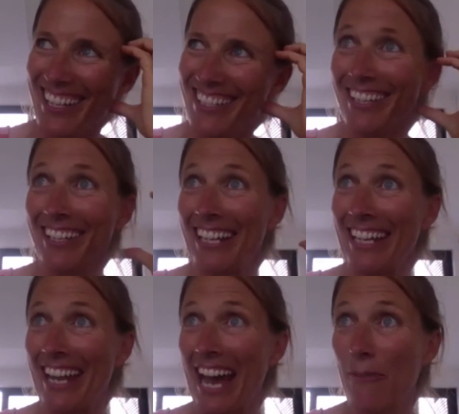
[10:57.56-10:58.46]

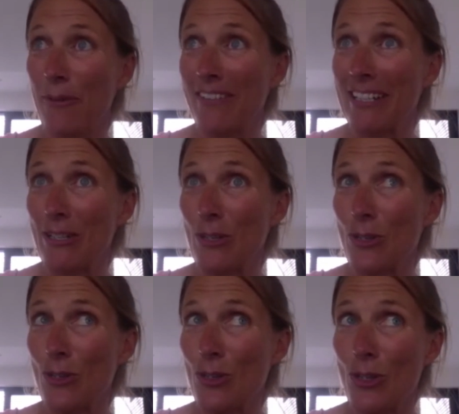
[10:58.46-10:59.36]
suddenly now we're in
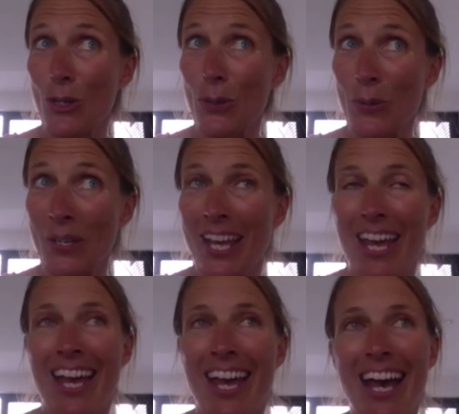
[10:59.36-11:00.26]
June.
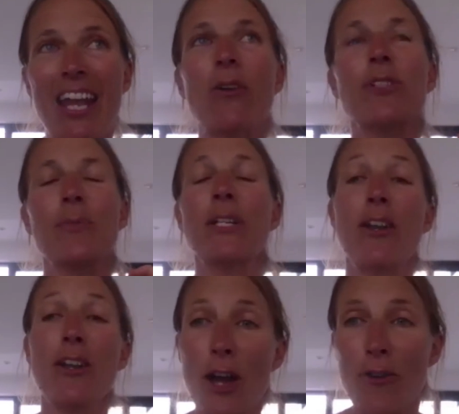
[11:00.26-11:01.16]
And obviously we
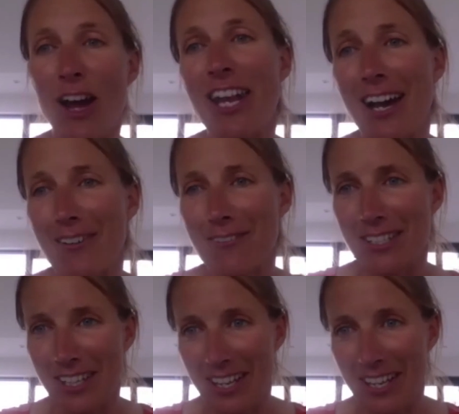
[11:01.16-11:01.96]
don't know right now if it's going